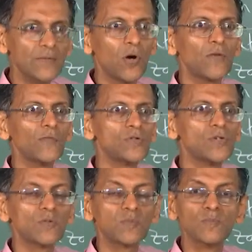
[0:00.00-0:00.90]
all
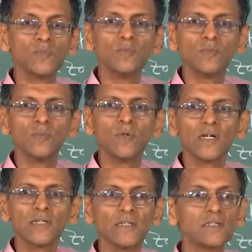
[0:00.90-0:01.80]
future
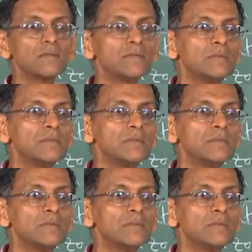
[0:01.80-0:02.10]
work in this.